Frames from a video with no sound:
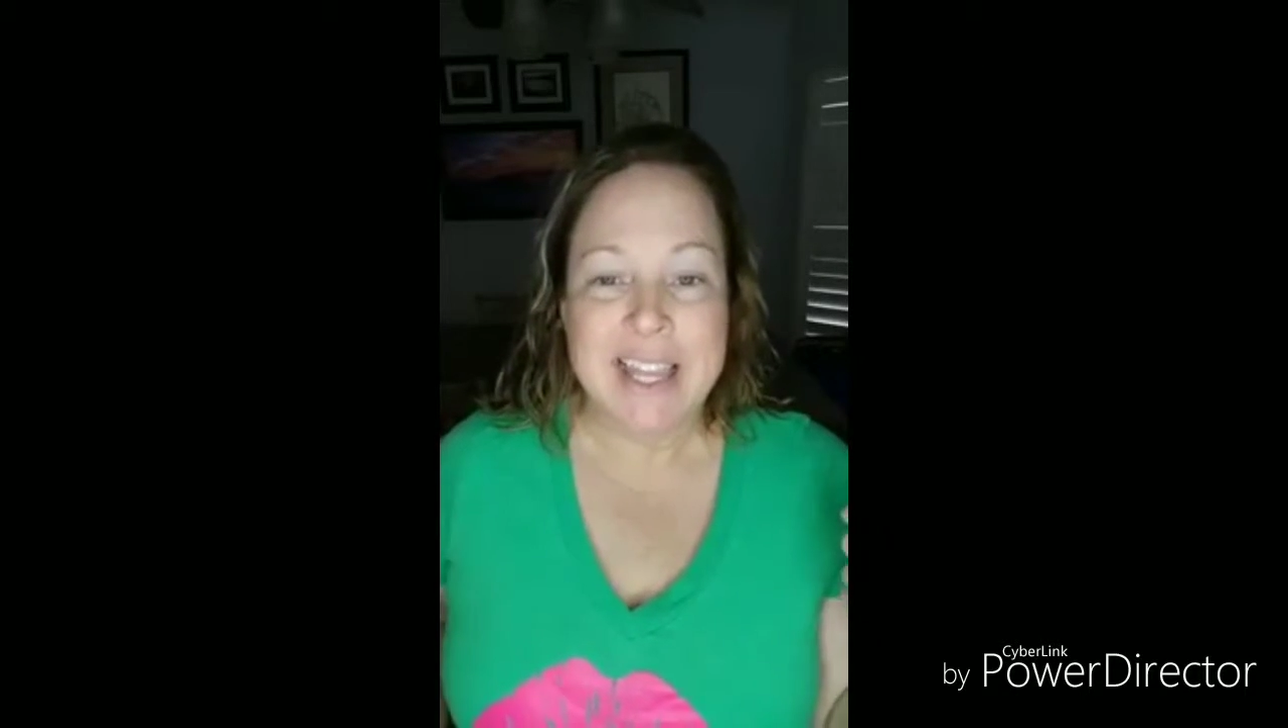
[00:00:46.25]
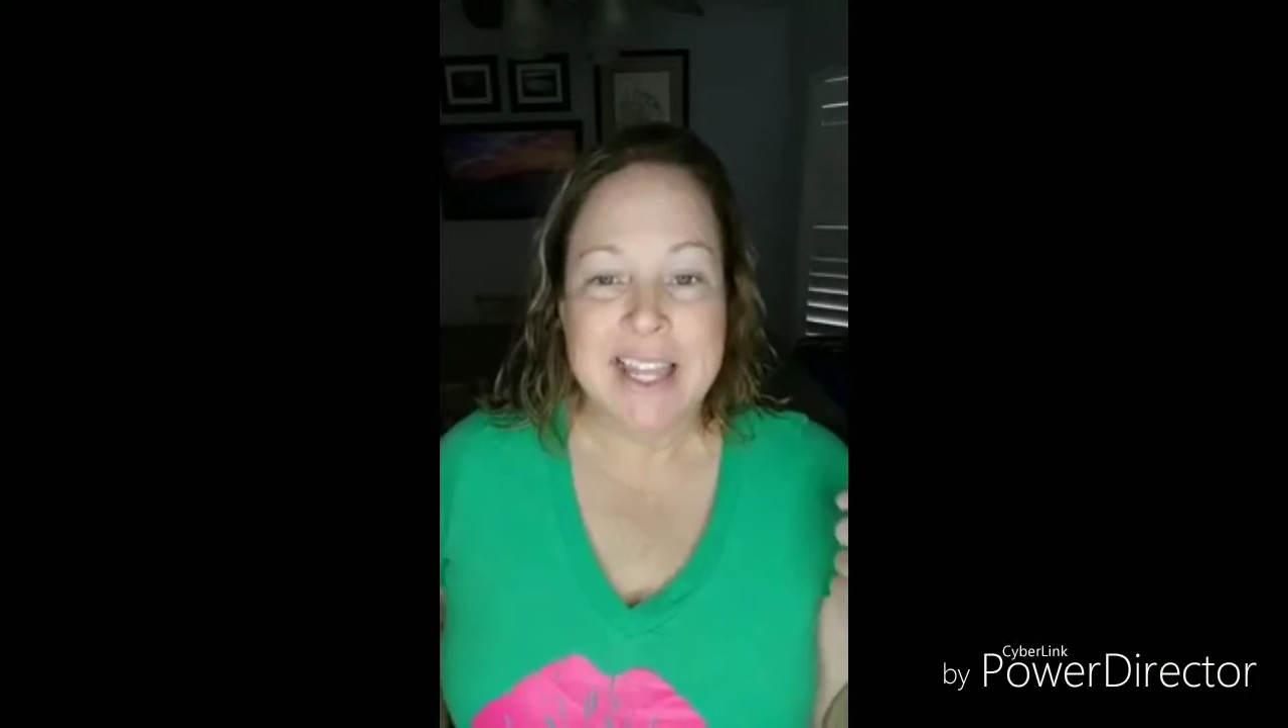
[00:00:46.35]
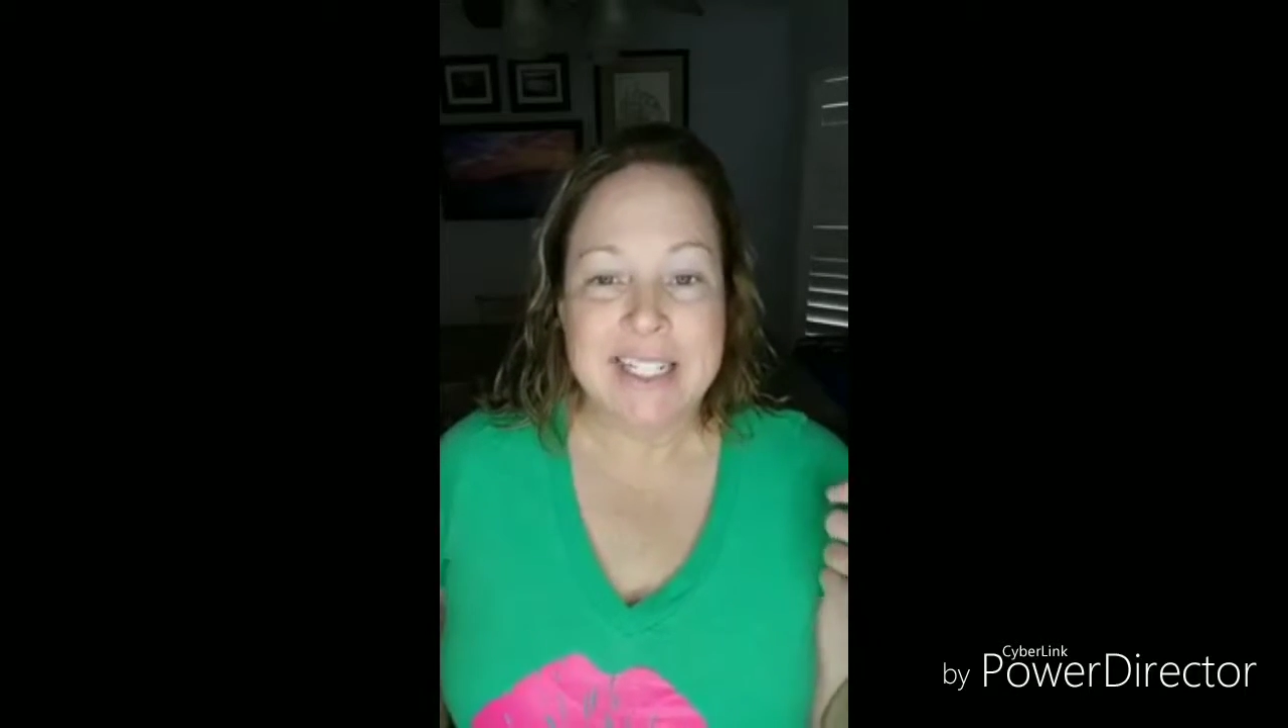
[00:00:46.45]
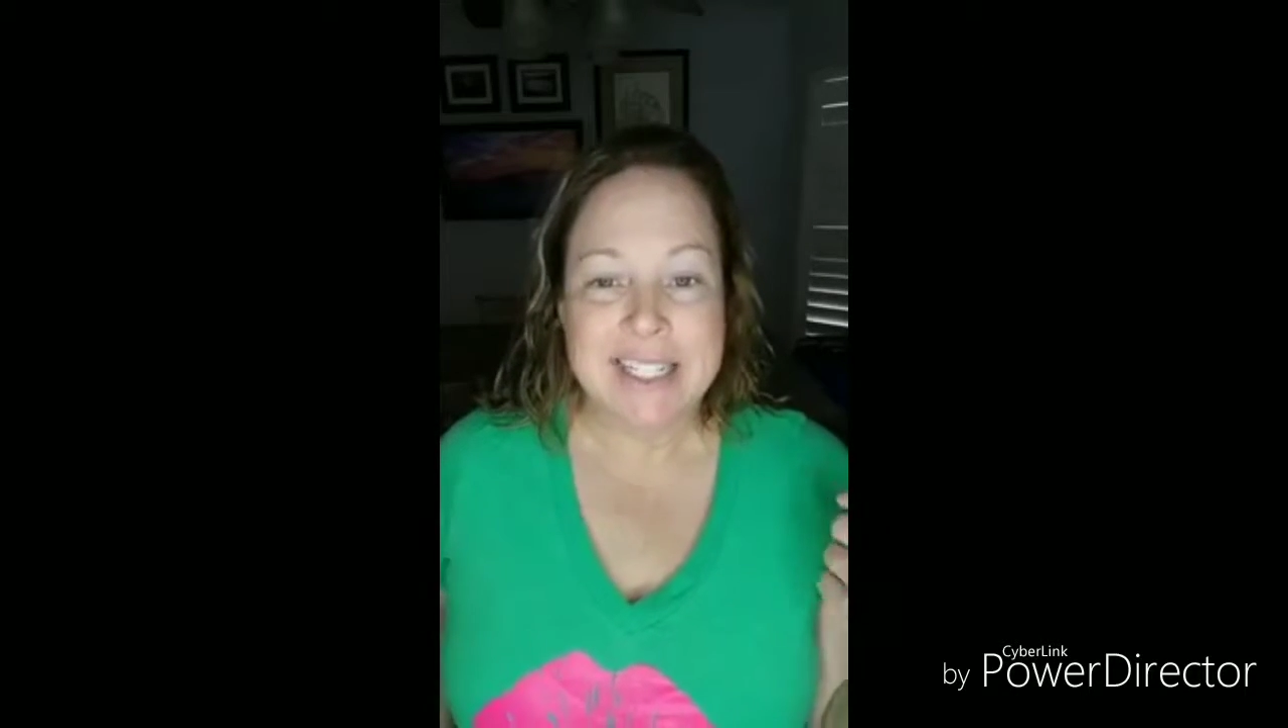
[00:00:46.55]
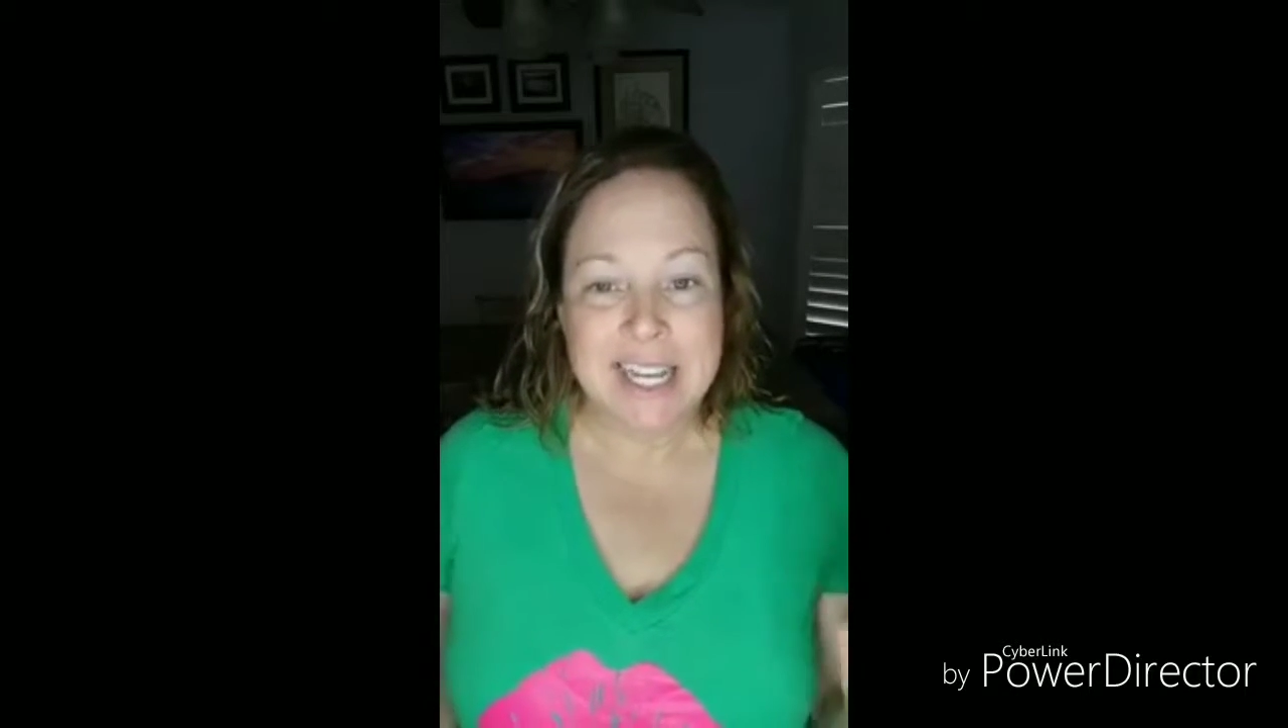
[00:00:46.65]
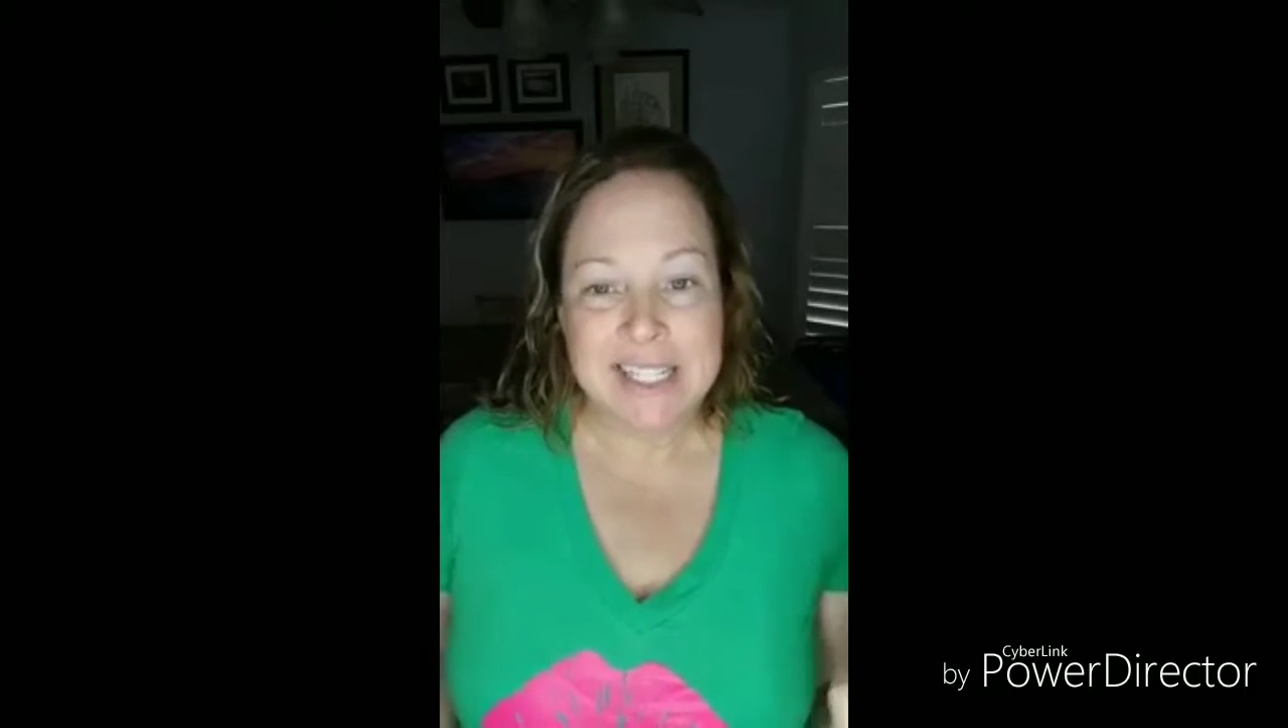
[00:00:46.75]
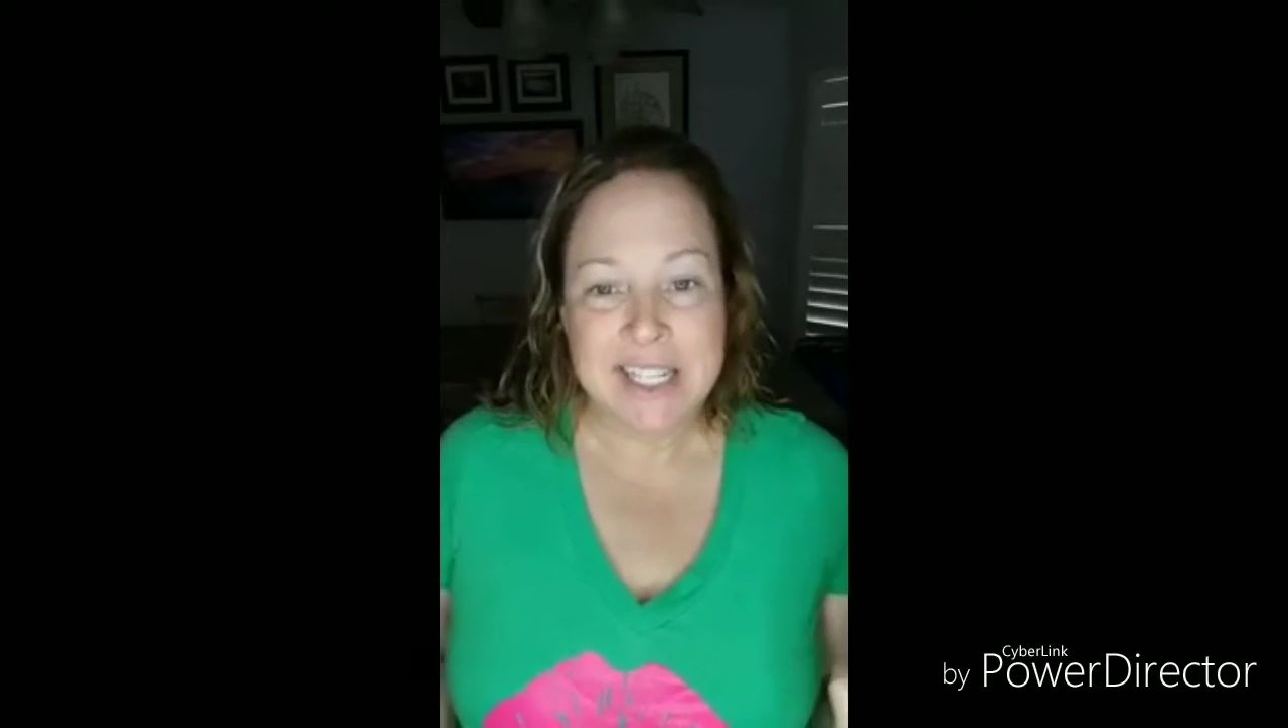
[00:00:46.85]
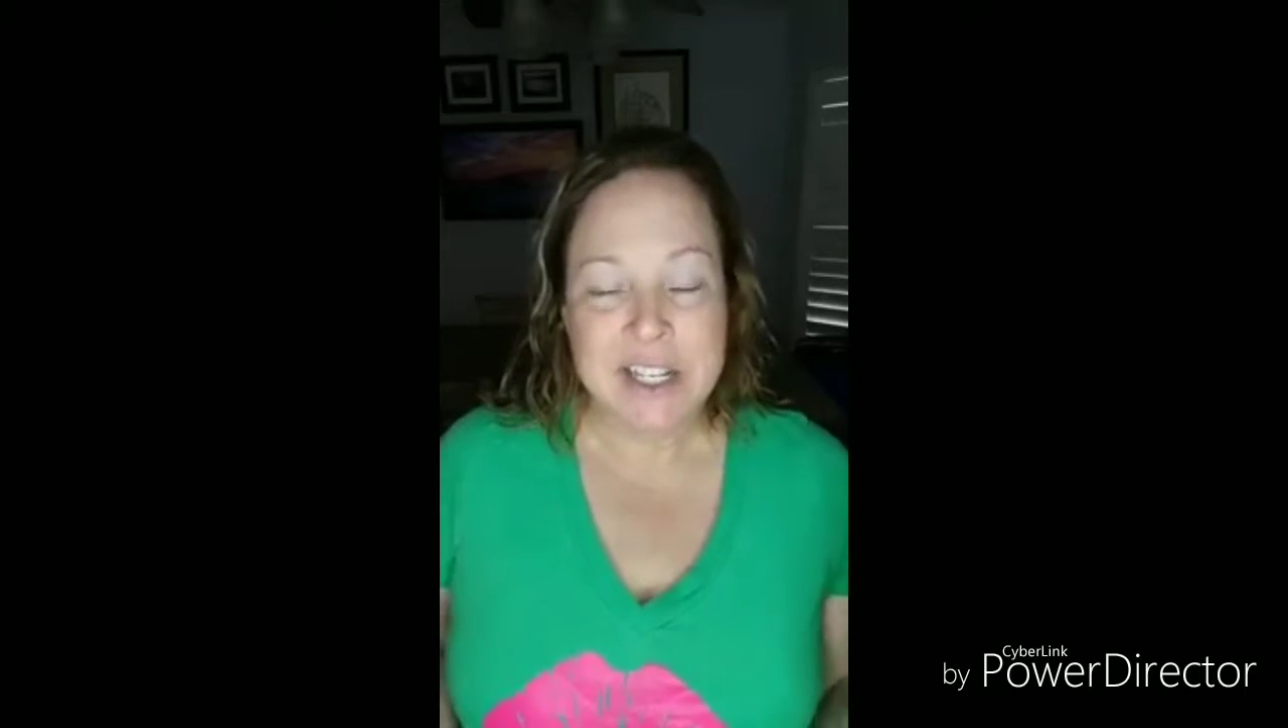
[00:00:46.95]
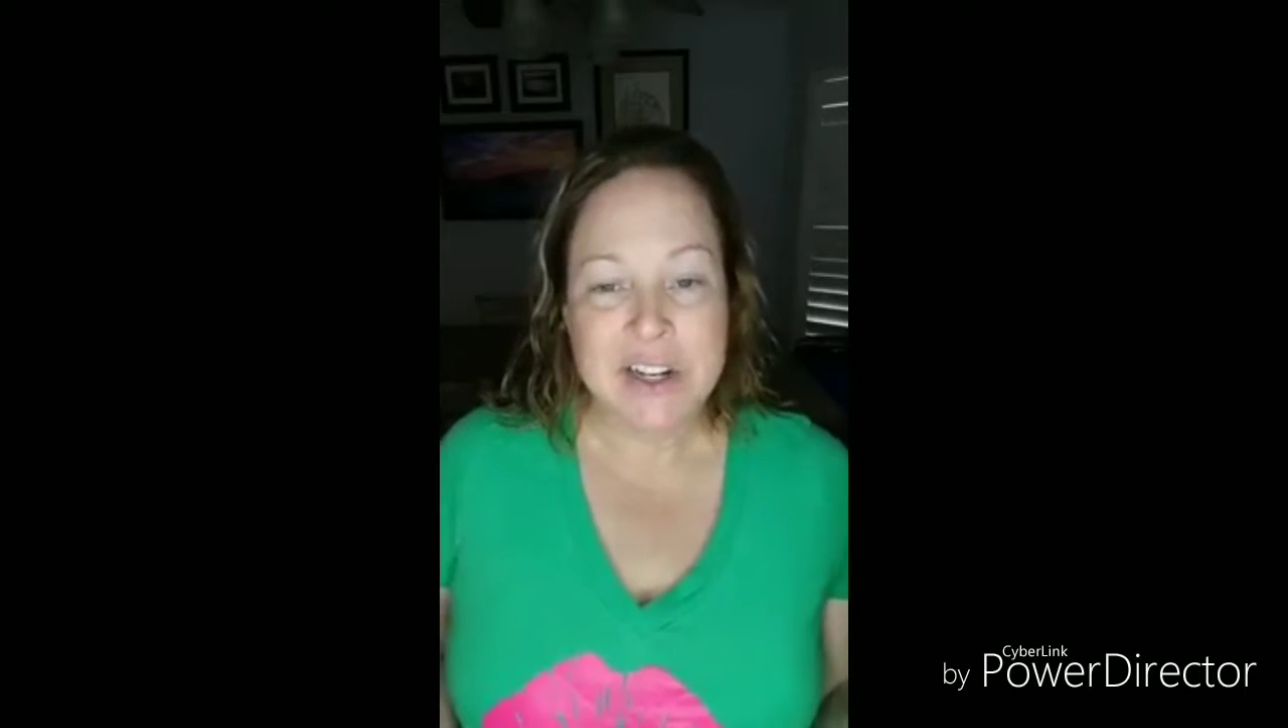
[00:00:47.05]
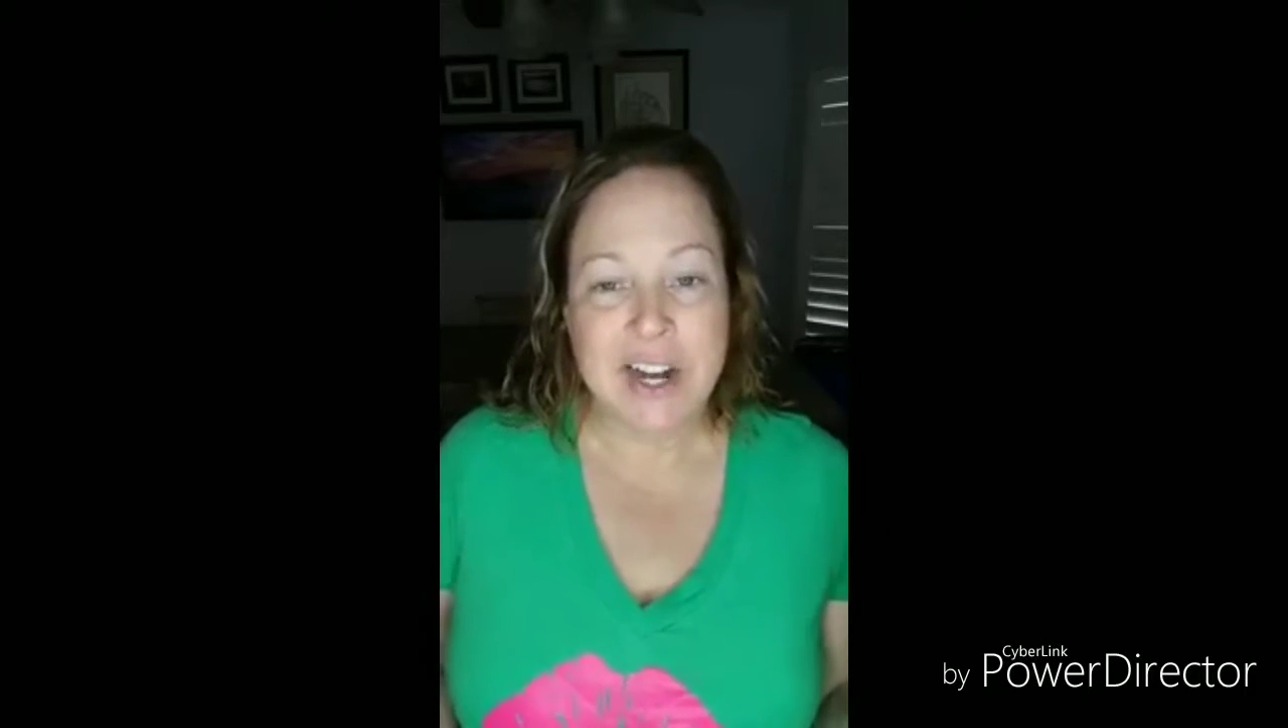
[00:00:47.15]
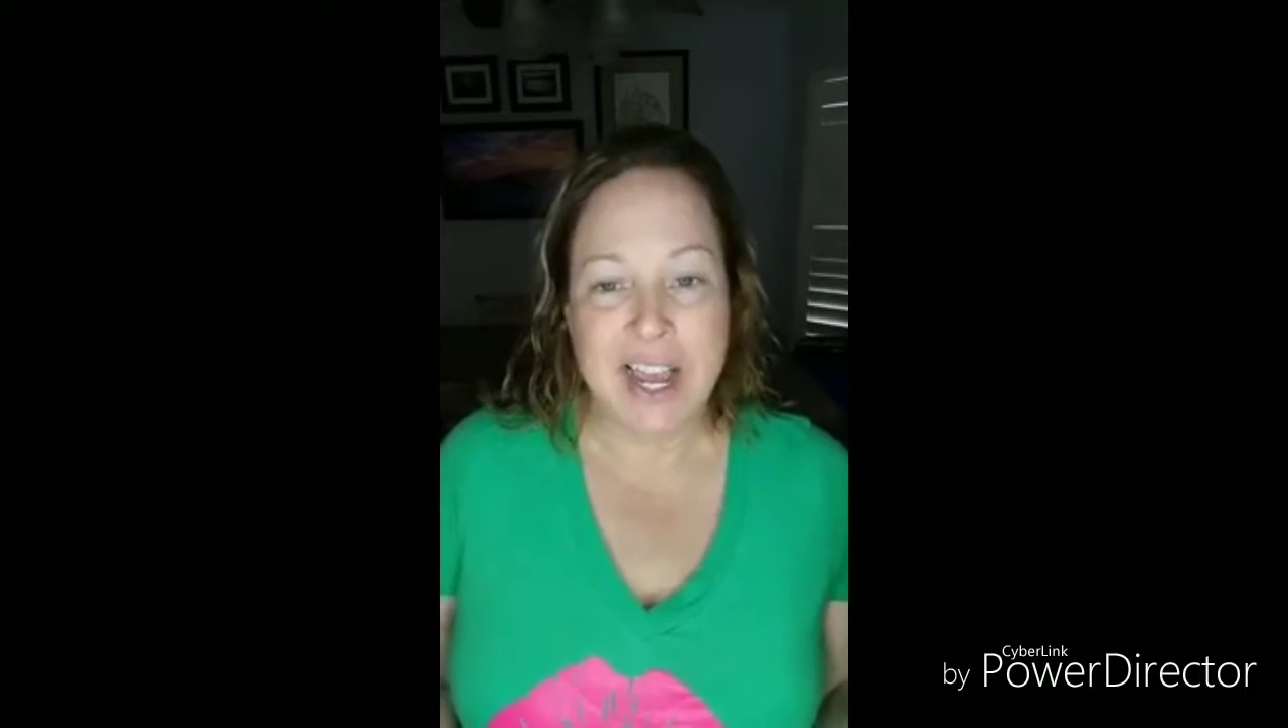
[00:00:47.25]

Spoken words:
the dust in your